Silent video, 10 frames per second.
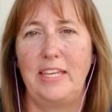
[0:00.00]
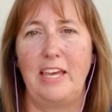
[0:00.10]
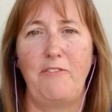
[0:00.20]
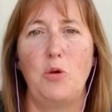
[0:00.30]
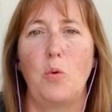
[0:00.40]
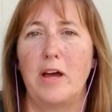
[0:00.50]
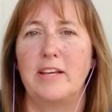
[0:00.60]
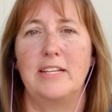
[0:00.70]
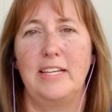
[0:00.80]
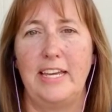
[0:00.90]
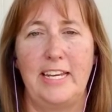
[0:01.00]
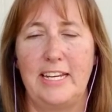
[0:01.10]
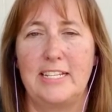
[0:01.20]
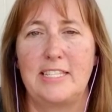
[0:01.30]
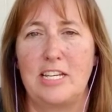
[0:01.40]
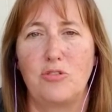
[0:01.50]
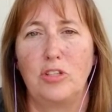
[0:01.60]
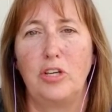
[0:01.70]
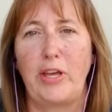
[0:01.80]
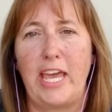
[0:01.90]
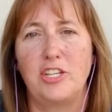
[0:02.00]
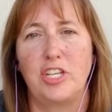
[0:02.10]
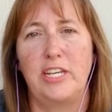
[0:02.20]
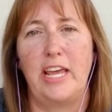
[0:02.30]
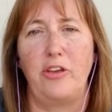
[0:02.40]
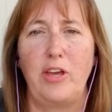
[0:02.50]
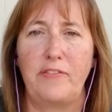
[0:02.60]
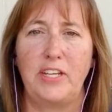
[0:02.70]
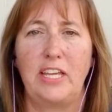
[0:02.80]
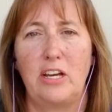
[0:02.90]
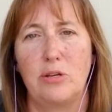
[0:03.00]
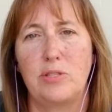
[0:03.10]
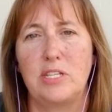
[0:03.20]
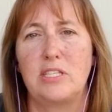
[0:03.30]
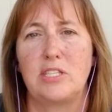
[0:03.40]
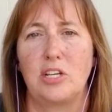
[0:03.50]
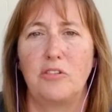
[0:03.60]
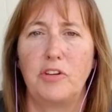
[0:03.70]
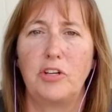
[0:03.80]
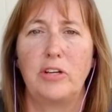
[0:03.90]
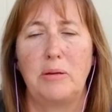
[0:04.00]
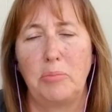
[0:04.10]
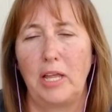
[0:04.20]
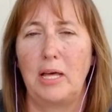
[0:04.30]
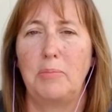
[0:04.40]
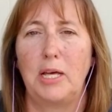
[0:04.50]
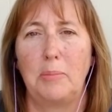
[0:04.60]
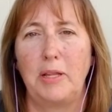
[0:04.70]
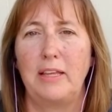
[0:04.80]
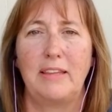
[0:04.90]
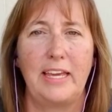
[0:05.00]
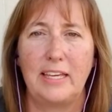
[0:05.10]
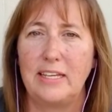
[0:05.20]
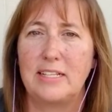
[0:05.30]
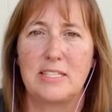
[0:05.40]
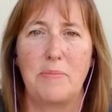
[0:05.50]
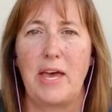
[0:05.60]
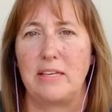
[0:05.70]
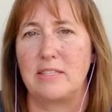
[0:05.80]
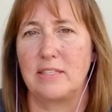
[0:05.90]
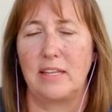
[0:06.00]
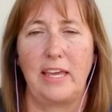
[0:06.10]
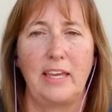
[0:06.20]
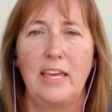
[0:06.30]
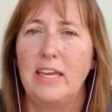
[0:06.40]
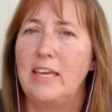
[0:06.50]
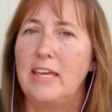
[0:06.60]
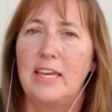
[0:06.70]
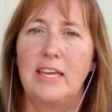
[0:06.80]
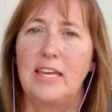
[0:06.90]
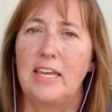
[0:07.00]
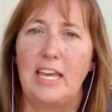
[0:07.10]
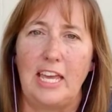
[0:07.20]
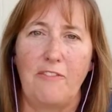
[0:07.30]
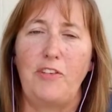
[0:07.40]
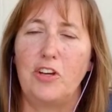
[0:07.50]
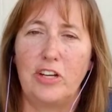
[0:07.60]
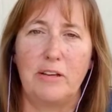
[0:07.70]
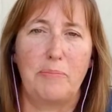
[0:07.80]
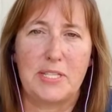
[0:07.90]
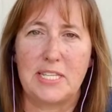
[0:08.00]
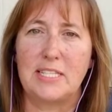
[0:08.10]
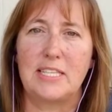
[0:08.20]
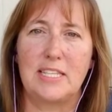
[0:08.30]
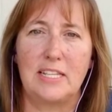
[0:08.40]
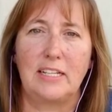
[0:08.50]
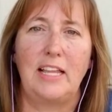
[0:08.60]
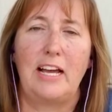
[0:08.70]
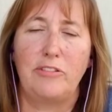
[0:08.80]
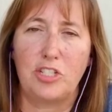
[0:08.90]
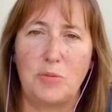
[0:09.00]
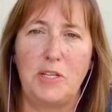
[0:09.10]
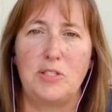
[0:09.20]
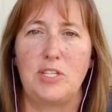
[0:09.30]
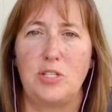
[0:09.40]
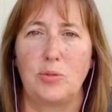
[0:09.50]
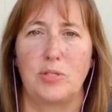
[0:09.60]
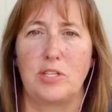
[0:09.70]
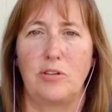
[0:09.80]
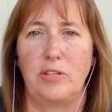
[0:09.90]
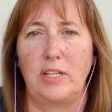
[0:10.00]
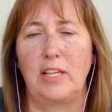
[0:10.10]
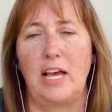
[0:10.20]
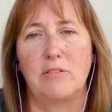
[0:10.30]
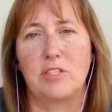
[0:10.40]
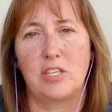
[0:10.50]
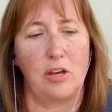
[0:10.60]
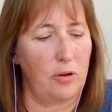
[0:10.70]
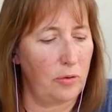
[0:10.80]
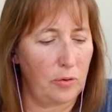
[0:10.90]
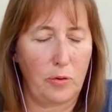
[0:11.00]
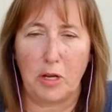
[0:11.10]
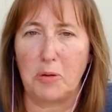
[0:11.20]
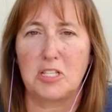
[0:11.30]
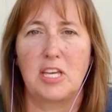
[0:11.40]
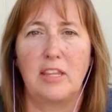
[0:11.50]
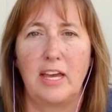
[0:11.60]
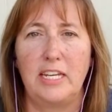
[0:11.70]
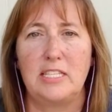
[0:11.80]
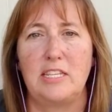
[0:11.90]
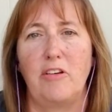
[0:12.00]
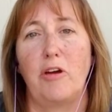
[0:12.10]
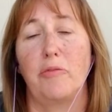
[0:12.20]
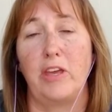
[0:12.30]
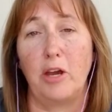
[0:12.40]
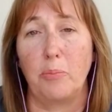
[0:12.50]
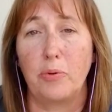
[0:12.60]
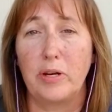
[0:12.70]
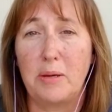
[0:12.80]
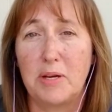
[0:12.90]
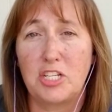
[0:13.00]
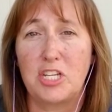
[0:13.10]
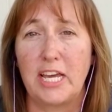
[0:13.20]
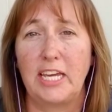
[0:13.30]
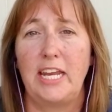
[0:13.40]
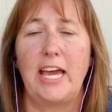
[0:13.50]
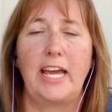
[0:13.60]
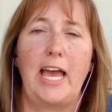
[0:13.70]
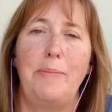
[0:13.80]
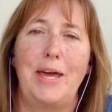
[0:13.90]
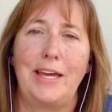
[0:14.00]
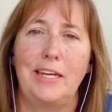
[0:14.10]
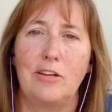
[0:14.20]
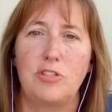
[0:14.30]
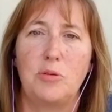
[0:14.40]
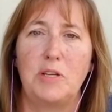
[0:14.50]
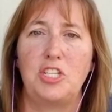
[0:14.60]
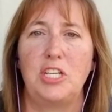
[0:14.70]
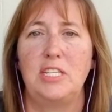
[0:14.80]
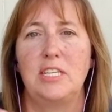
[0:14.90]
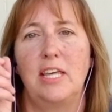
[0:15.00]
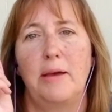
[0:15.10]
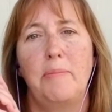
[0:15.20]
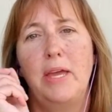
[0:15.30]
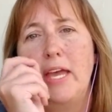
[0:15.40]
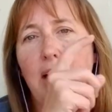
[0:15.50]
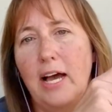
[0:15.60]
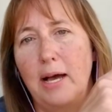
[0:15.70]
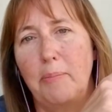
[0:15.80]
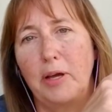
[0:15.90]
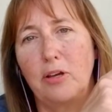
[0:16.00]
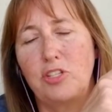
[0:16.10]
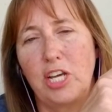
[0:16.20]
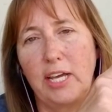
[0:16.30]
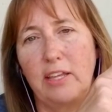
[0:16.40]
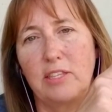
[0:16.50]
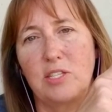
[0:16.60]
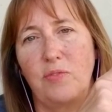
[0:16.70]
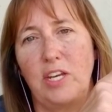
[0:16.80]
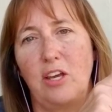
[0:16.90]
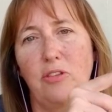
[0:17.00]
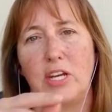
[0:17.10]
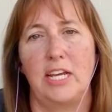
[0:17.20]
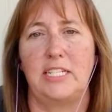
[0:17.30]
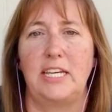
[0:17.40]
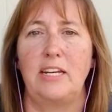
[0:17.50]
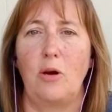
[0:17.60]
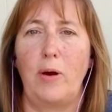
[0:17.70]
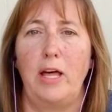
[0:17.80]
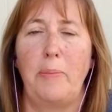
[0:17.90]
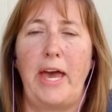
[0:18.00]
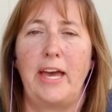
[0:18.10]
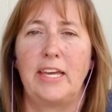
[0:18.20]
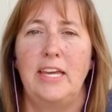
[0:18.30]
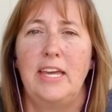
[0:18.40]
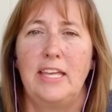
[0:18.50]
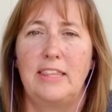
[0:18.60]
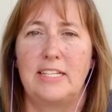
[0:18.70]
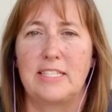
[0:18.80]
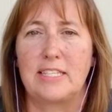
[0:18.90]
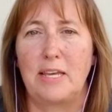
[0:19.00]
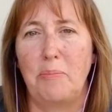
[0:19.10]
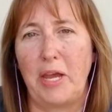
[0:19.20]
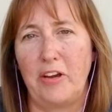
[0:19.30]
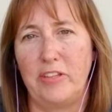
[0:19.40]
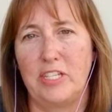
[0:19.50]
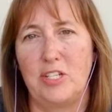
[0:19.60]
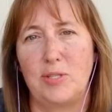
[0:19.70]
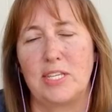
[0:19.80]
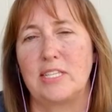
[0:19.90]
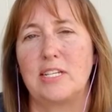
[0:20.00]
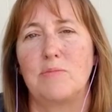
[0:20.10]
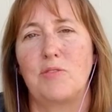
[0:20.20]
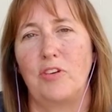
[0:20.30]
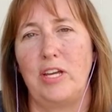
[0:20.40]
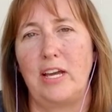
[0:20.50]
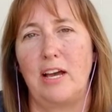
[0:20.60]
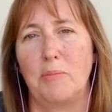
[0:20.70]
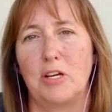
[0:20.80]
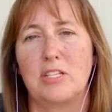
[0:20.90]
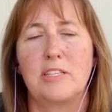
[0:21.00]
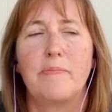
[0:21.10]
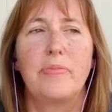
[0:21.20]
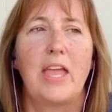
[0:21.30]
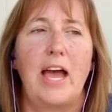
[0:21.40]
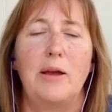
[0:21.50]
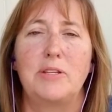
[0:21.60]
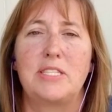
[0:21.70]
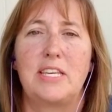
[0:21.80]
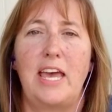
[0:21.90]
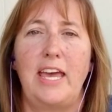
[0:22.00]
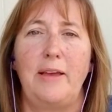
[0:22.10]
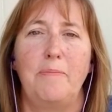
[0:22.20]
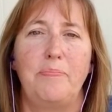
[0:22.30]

if you want it in a central location, now you have to get a hosted server and blah, blah, blah. Like, it's a mess. Like, if your business is in the cloud, you be using tools that are in the cloud. So QuickBooks Online and Xero, they are pretty much neck and neck. I'm not going to go too much into them, but go check out this video that I did a while back that's comparing the two systems for e-commerce. I would say